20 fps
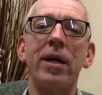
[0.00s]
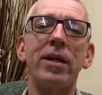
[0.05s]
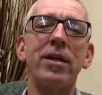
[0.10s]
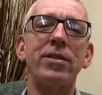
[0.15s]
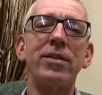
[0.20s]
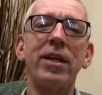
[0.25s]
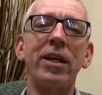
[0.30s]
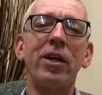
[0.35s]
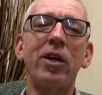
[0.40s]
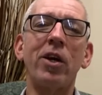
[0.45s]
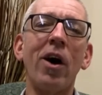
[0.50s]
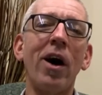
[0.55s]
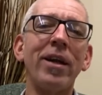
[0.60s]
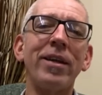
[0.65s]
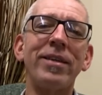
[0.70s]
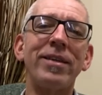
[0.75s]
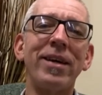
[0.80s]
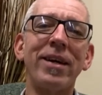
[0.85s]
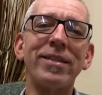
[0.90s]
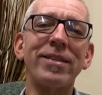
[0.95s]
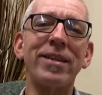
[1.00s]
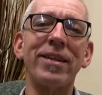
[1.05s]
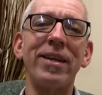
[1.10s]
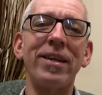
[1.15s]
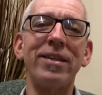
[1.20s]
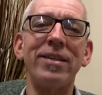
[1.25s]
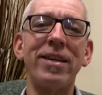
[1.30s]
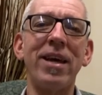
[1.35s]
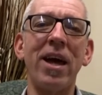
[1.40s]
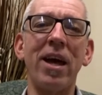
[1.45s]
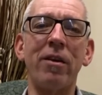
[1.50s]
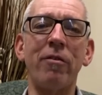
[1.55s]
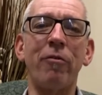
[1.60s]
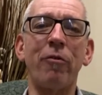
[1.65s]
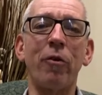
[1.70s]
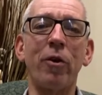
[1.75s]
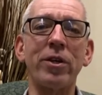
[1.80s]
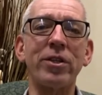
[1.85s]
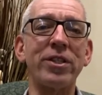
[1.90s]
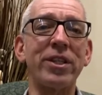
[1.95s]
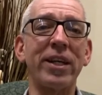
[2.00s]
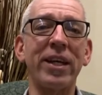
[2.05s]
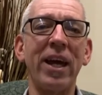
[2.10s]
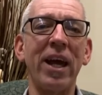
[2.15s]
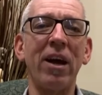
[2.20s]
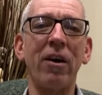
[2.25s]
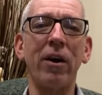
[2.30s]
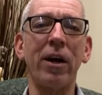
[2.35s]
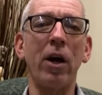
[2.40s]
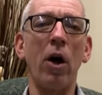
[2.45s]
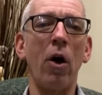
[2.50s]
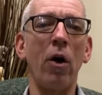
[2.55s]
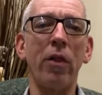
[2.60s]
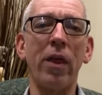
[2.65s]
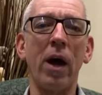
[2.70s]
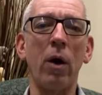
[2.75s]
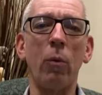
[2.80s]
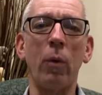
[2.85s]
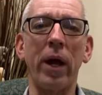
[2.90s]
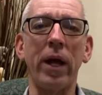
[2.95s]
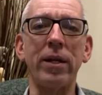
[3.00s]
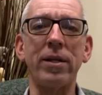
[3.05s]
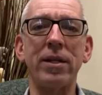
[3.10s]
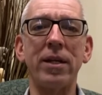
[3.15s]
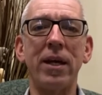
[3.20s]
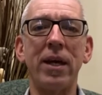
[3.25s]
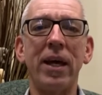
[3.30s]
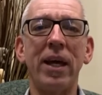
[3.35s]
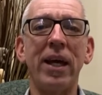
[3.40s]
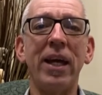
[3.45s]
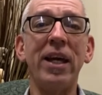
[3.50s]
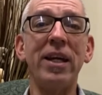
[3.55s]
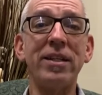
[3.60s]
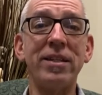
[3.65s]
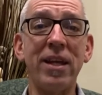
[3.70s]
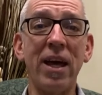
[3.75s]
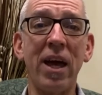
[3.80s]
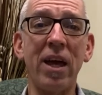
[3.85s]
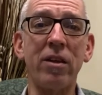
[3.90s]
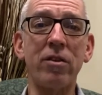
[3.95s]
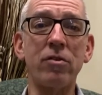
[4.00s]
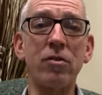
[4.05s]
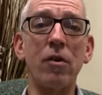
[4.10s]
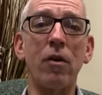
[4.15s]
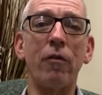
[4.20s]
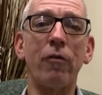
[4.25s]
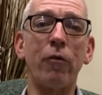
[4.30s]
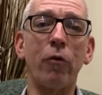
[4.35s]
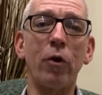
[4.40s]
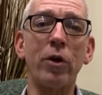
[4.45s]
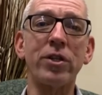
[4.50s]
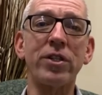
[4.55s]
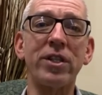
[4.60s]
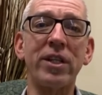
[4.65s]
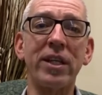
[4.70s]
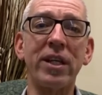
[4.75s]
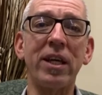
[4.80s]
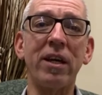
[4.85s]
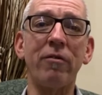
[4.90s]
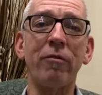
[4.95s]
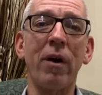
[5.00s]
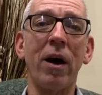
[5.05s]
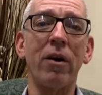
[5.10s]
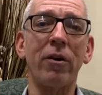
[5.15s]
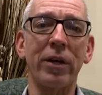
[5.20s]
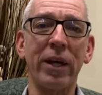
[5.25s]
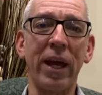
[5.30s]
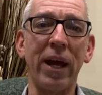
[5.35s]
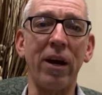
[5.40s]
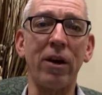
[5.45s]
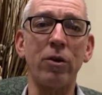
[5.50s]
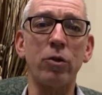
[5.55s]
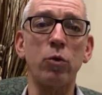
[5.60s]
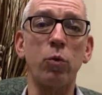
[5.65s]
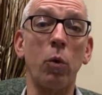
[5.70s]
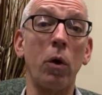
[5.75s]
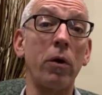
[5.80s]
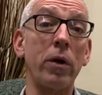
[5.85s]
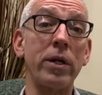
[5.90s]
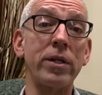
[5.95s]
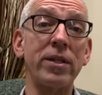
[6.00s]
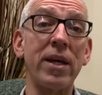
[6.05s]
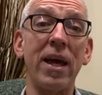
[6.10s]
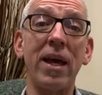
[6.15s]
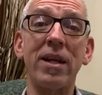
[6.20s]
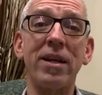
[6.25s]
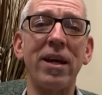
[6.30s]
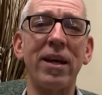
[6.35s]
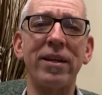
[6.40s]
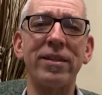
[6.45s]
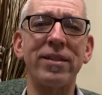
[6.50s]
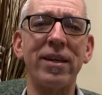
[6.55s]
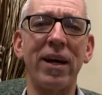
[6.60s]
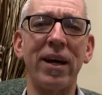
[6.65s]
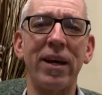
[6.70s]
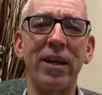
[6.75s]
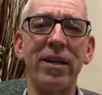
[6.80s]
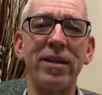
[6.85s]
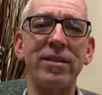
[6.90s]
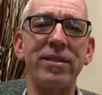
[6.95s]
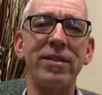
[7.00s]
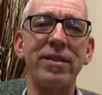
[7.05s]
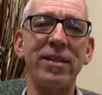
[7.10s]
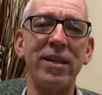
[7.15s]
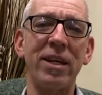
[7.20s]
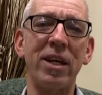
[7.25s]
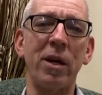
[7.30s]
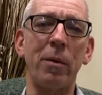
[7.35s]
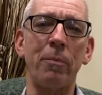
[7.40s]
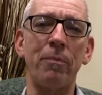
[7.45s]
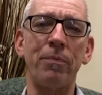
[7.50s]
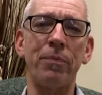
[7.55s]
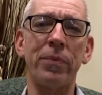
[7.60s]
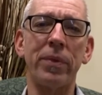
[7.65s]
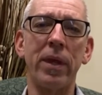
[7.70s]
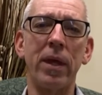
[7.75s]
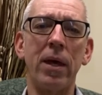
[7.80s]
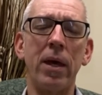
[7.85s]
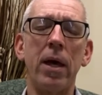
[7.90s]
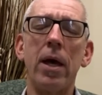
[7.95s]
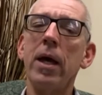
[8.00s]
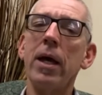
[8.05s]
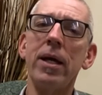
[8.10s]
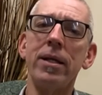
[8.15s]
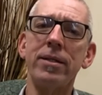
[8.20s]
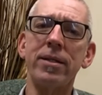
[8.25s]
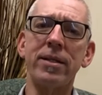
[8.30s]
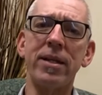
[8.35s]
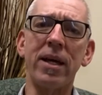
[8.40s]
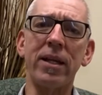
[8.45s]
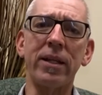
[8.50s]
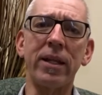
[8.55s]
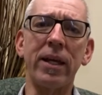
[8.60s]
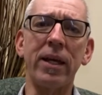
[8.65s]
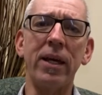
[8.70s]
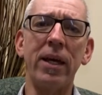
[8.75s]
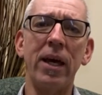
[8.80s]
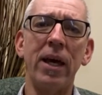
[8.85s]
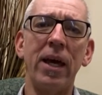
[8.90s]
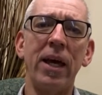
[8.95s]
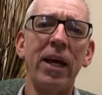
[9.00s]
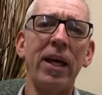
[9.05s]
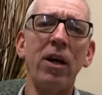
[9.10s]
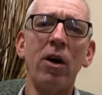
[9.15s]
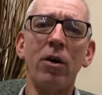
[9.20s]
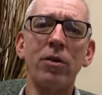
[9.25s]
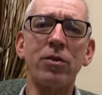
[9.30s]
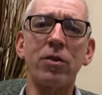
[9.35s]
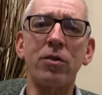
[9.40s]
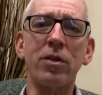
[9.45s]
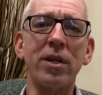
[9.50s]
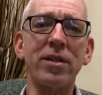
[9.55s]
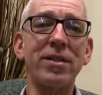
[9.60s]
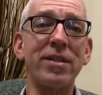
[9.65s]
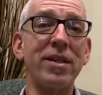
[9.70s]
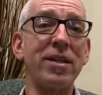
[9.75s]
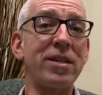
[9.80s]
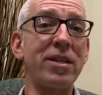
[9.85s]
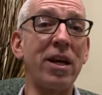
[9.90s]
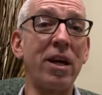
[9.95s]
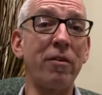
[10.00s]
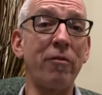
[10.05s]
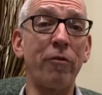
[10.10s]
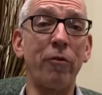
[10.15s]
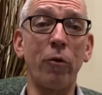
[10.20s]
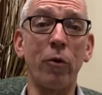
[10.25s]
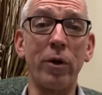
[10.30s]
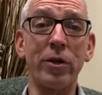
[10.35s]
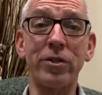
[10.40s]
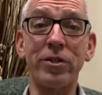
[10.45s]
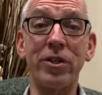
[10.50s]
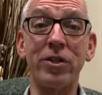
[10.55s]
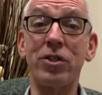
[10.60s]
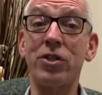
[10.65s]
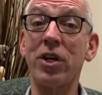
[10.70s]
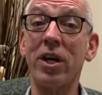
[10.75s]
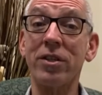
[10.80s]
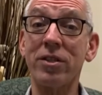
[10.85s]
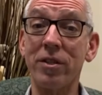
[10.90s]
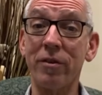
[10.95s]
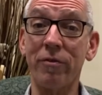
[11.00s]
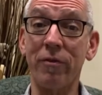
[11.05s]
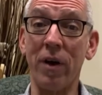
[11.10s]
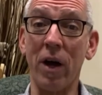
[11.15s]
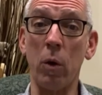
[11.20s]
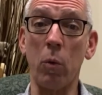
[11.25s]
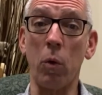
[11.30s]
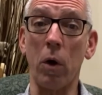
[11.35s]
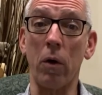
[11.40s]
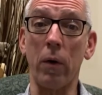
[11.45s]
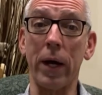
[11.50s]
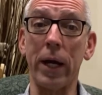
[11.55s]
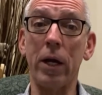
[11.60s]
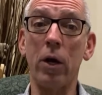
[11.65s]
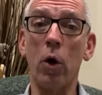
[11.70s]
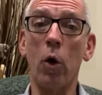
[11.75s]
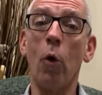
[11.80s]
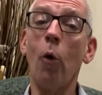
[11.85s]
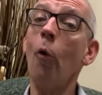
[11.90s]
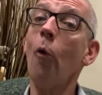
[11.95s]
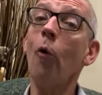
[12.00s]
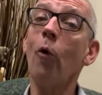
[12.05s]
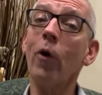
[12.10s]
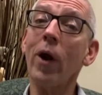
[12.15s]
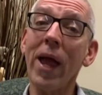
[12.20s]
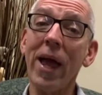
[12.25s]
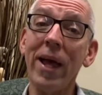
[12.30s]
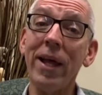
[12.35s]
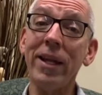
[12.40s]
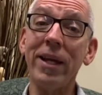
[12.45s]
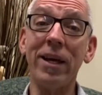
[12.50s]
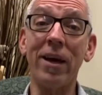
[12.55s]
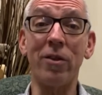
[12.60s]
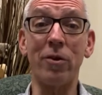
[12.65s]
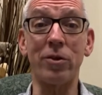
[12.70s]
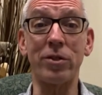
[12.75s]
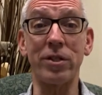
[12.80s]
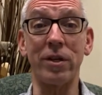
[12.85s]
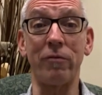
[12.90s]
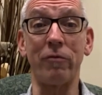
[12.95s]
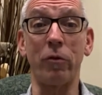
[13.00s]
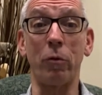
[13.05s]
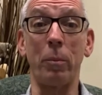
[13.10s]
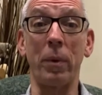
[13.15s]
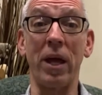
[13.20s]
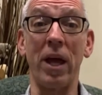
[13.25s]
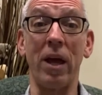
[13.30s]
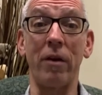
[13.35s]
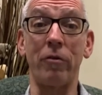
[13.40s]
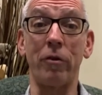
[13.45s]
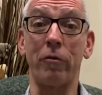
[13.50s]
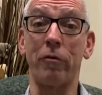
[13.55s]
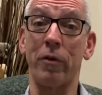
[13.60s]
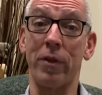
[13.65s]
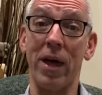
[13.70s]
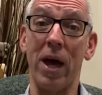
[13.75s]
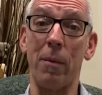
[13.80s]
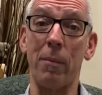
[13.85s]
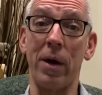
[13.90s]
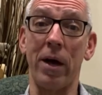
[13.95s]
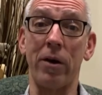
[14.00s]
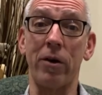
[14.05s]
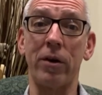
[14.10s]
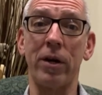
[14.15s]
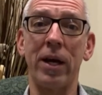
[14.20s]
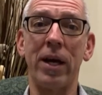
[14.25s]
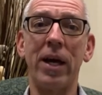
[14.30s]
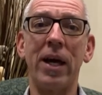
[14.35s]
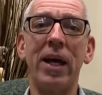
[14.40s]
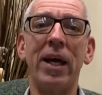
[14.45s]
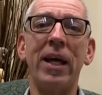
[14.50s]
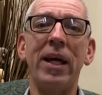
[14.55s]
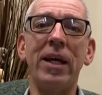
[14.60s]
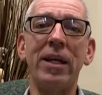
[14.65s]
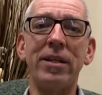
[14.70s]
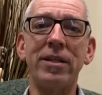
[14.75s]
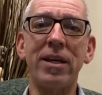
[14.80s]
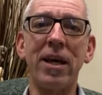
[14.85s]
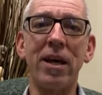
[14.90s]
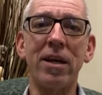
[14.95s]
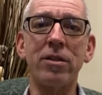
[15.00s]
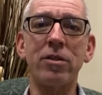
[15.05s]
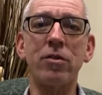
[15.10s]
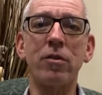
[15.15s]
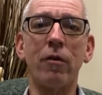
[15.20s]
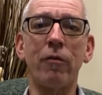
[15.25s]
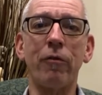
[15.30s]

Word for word: You see, God doesn't intend for us to carry all that weight. He intends for us to give our cares, worries, and anxieties to Him. Incidentally, he also doesn't intend for us to justify worry or any other sinful behavior for that matter. He intends